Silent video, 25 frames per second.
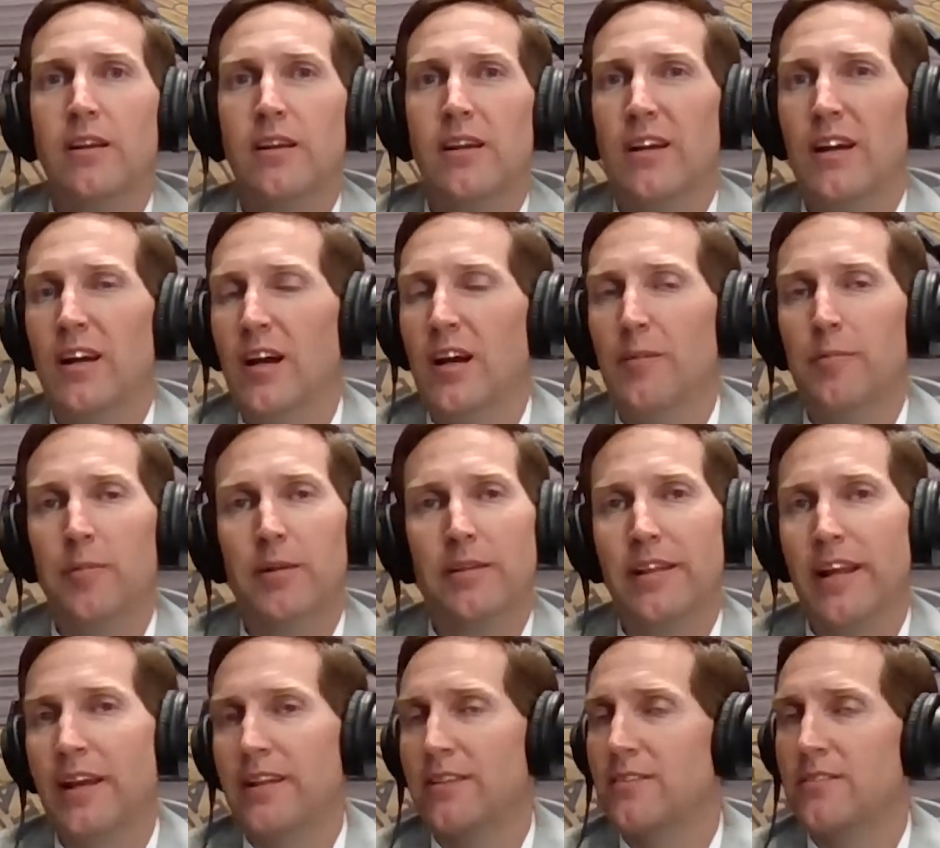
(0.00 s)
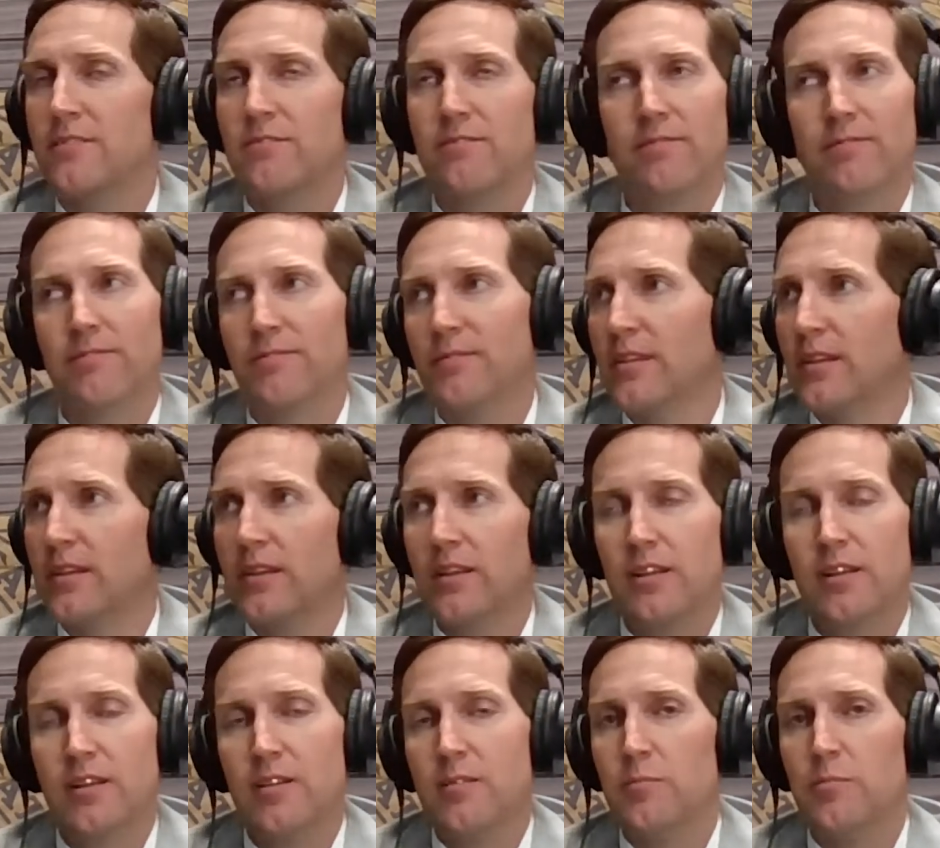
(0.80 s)
Right. But that's,
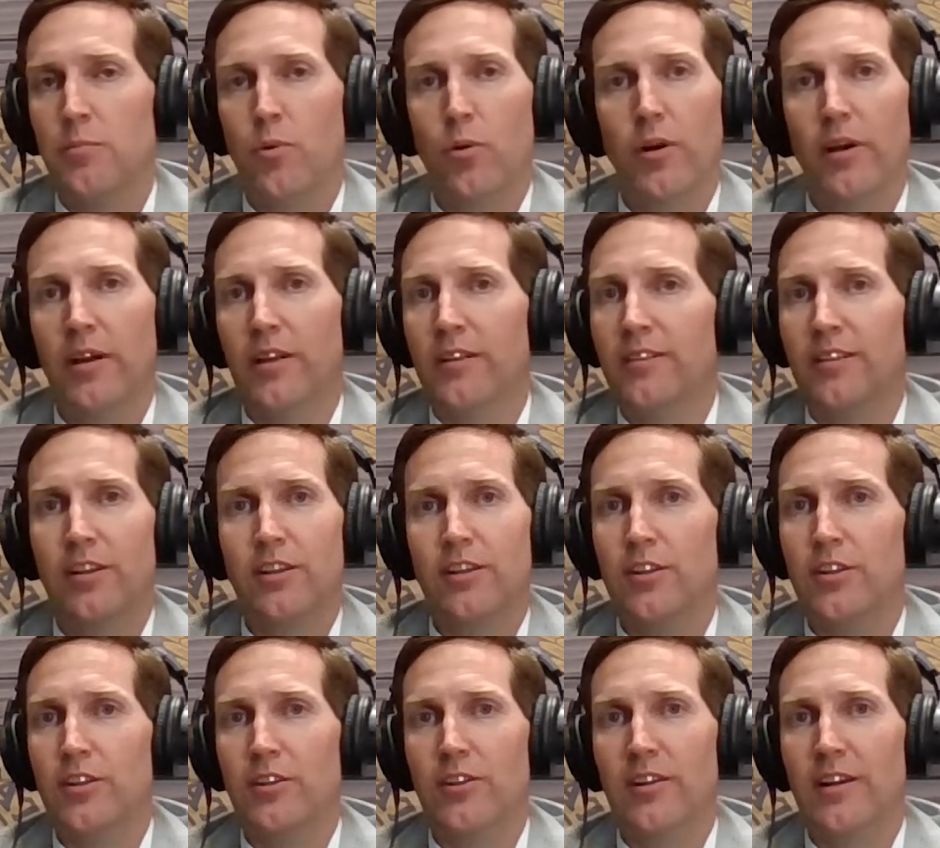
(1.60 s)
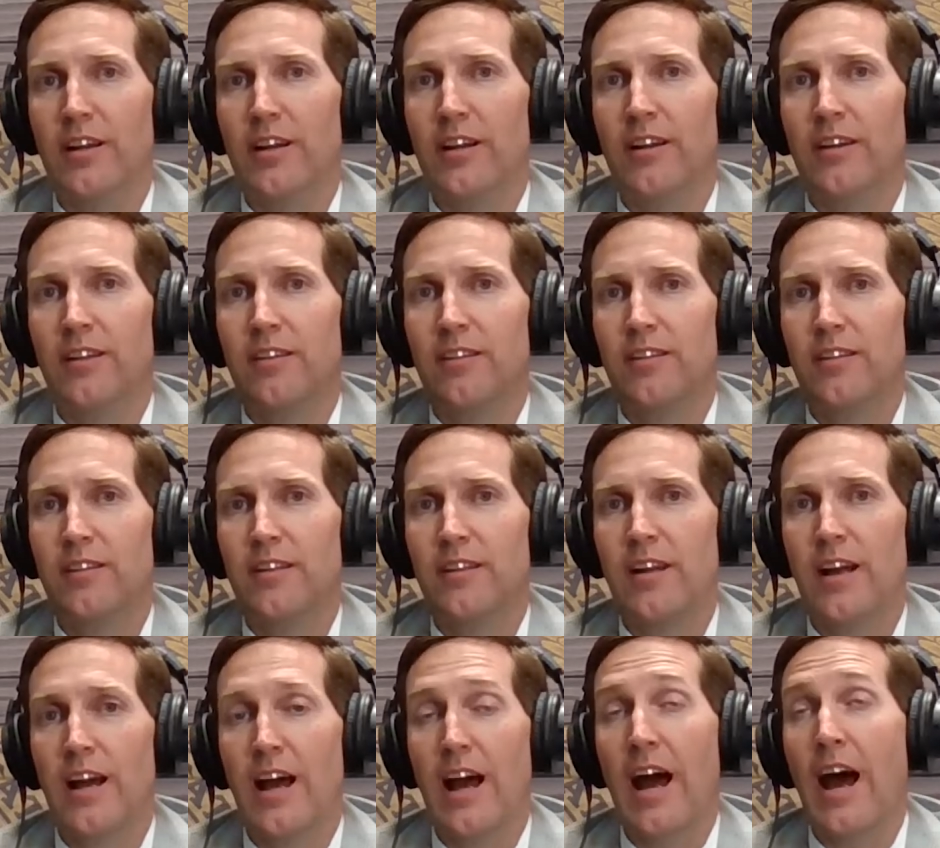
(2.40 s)
boy,
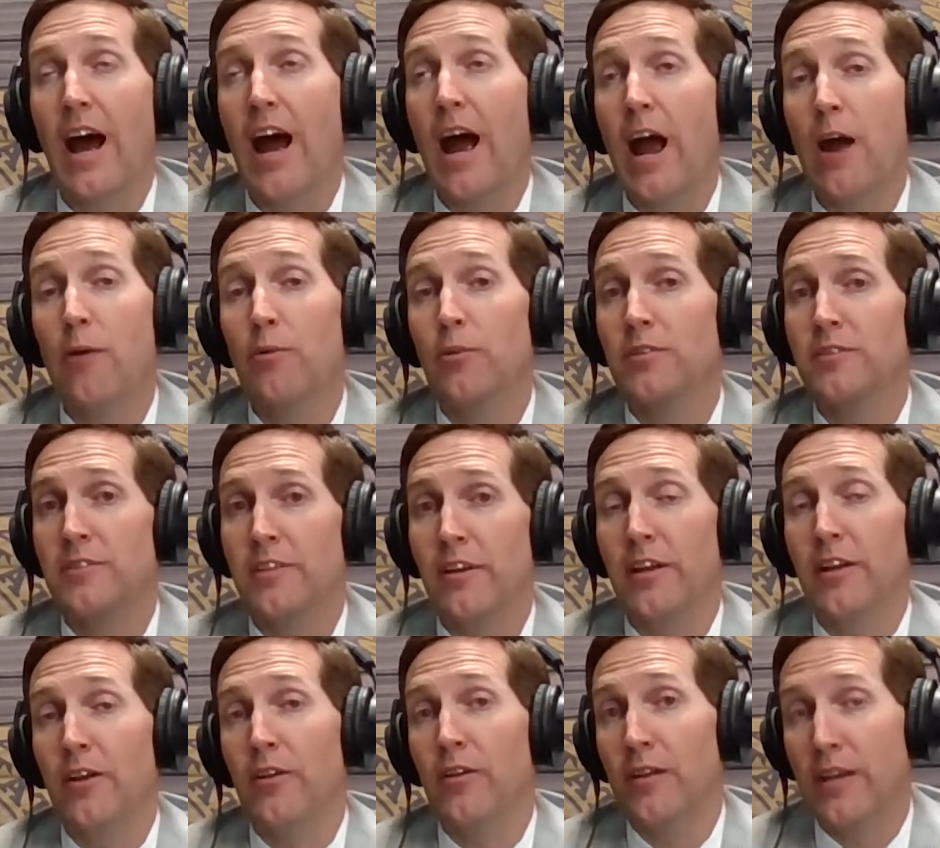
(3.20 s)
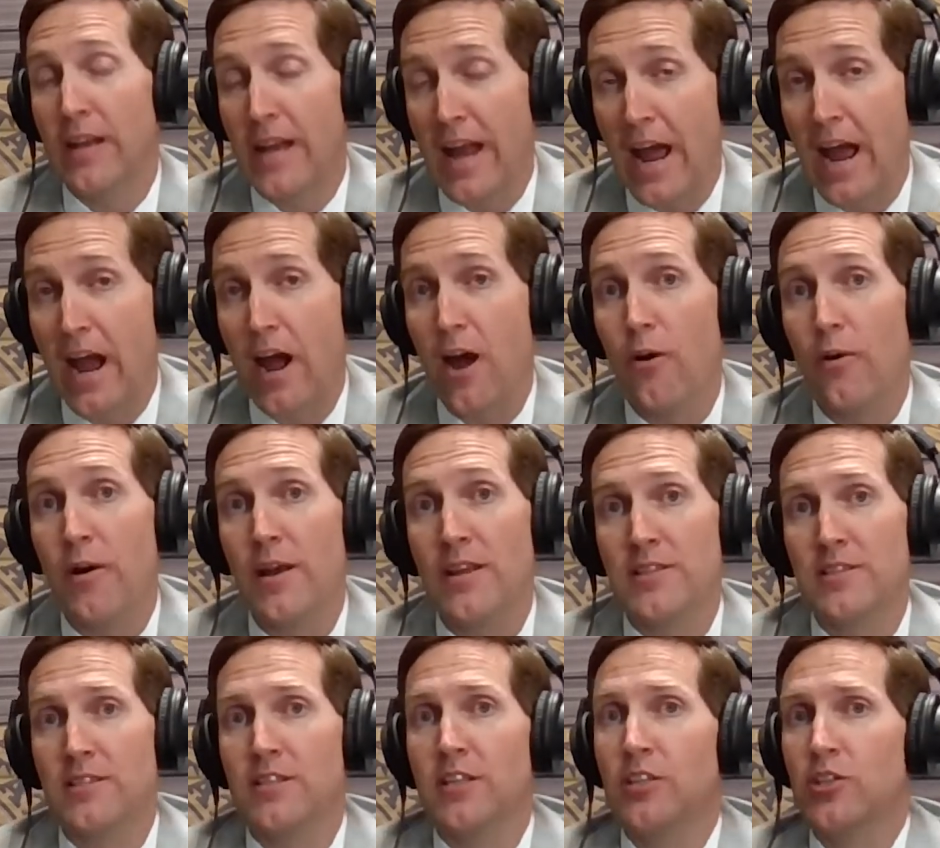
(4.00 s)
I will tell you now
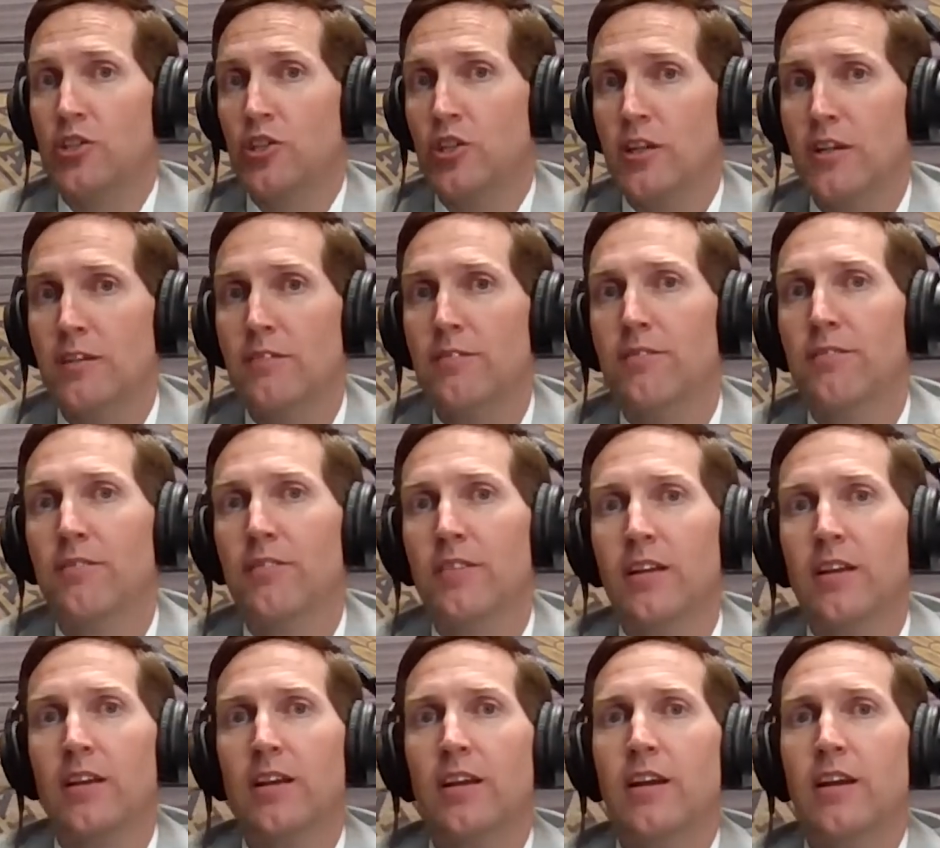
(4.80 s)
as the chief,